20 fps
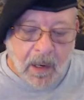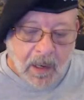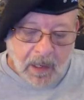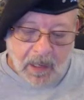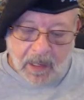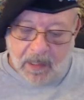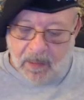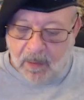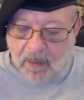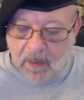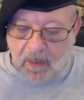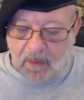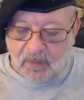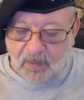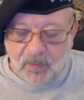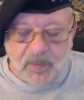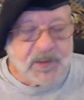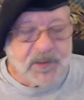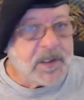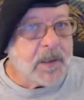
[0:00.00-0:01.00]
And then I
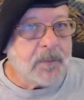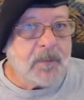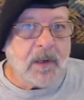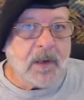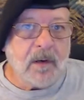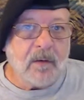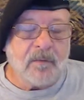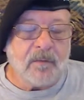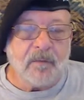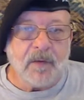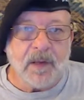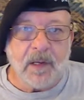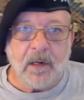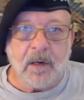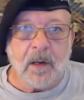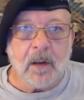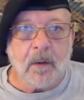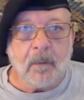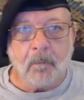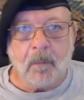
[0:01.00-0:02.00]
do something to
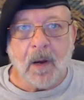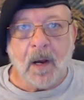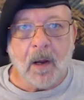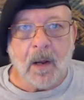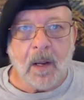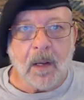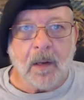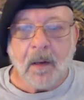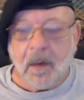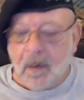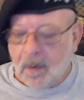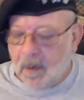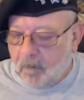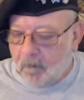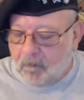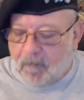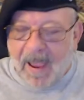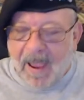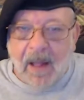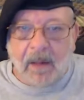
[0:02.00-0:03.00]
feed my
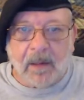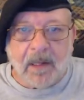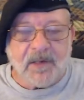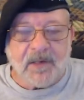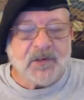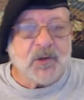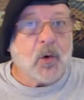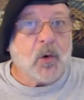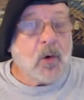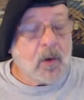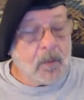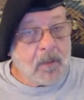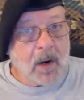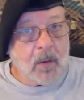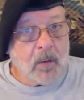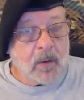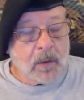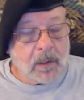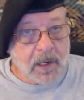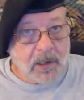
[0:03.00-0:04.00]
balance or my
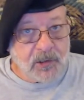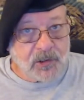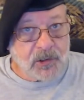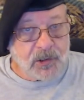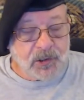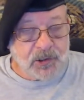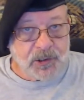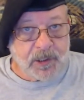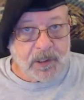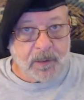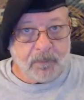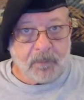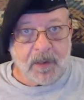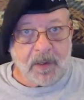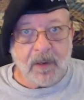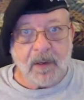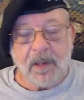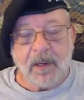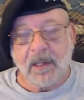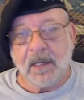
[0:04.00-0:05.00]
relationship.
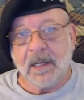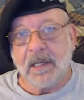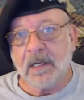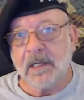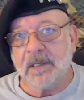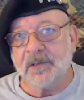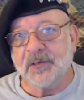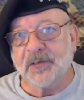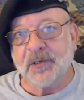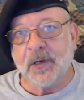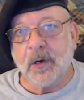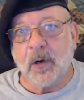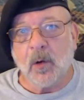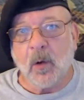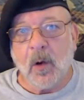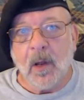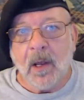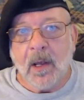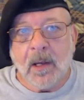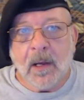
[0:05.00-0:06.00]
And
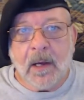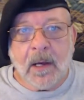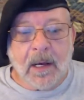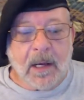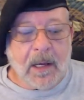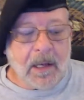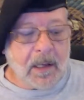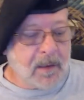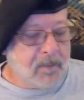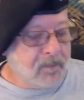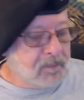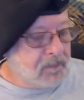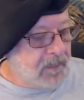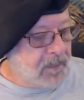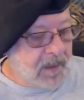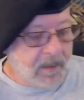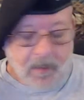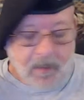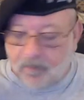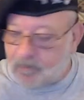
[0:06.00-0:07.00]
so, uh,
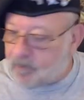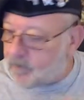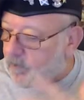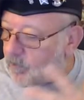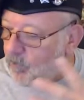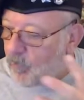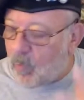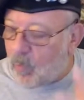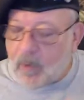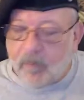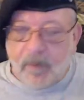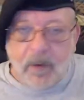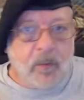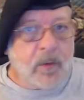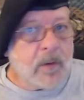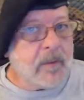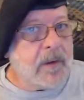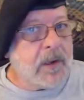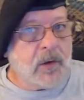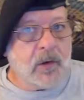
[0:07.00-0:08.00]
really,
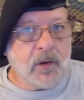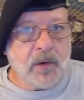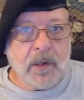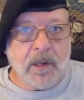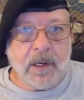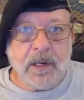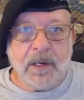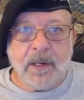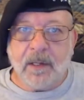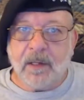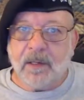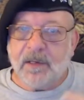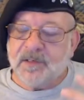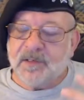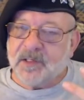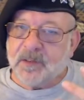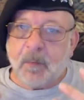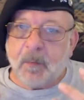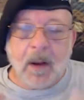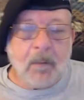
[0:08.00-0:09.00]
really good.
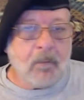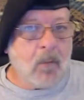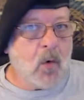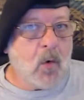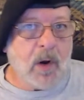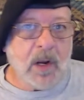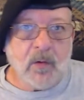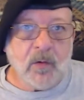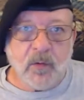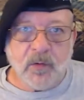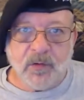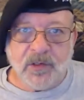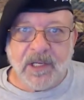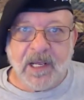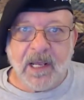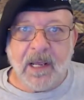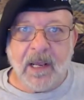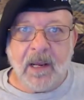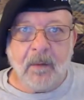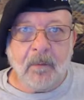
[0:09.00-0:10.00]
This is my morning
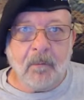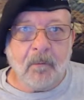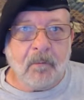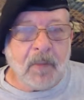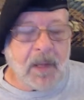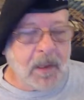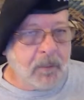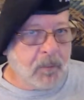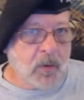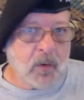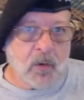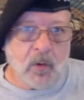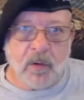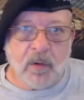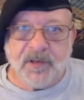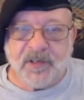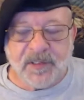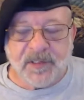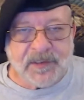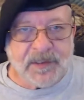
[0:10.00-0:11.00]
routine. People who
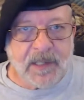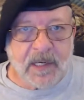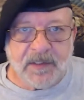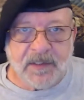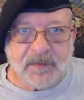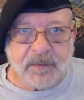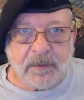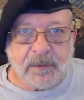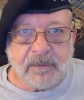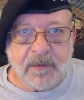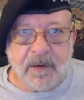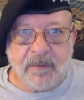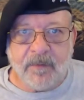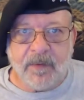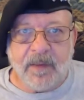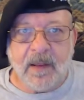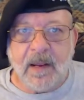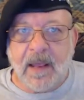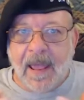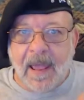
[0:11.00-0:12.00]
are successful and
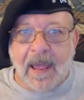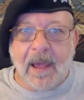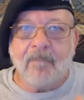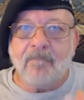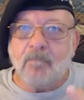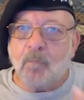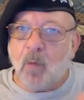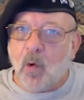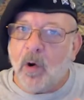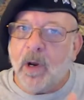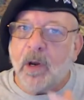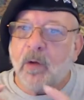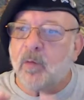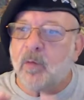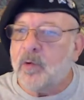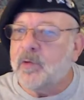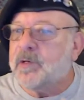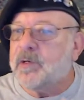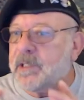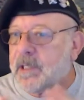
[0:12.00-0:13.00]
everything have morning
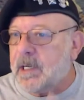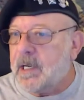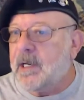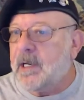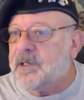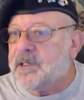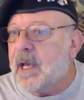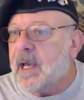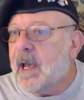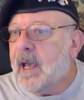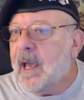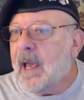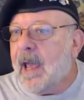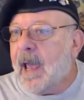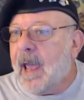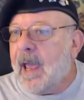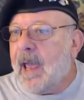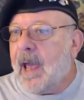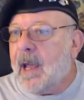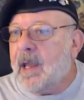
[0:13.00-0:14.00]
routines.
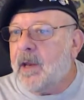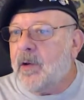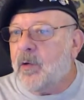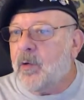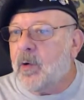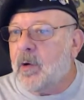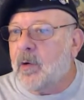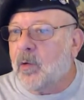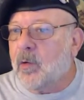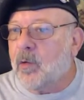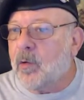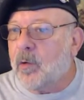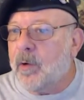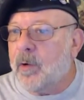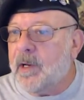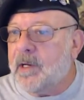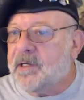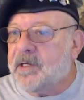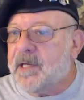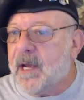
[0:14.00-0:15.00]
Hey, how you doing,
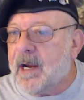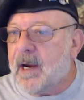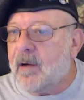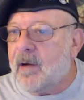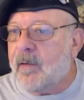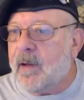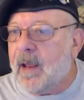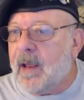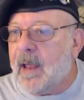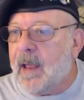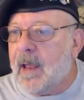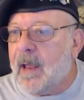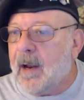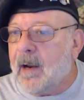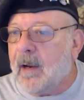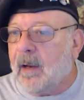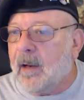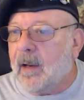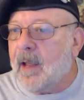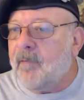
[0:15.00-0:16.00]
Lori, Terry,
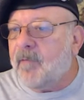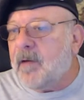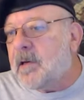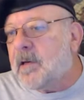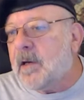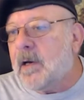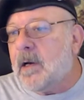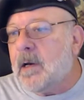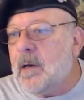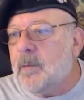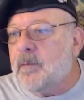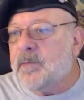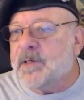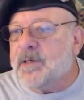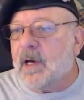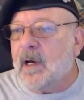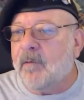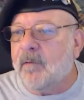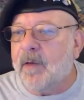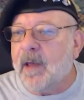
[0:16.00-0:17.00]
and Life and Times
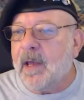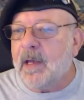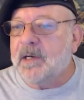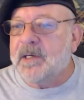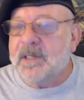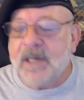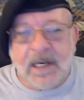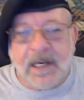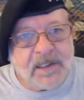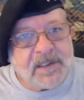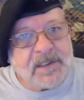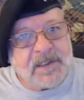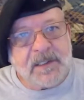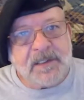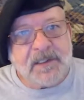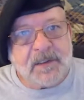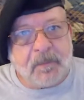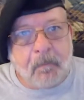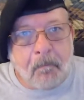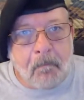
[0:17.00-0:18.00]
of a
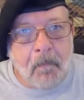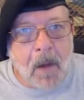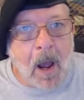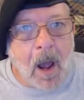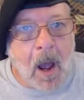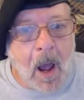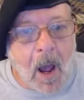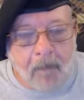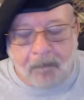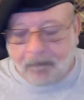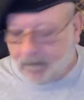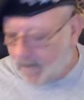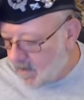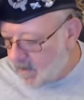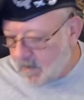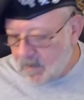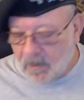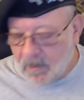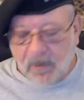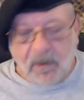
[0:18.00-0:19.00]
Texas Mom?
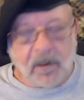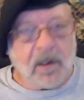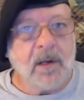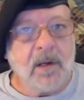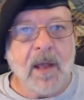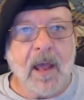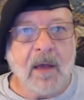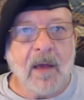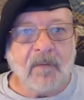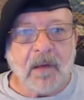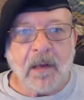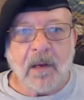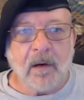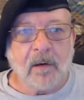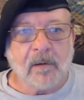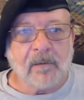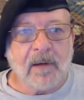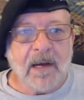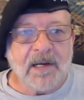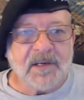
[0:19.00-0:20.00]
Good to have you
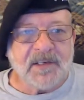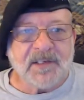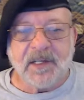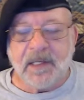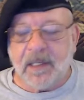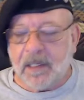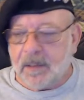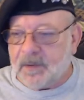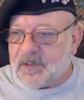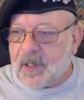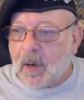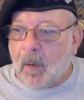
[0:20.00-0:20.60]
here. Glad to see you.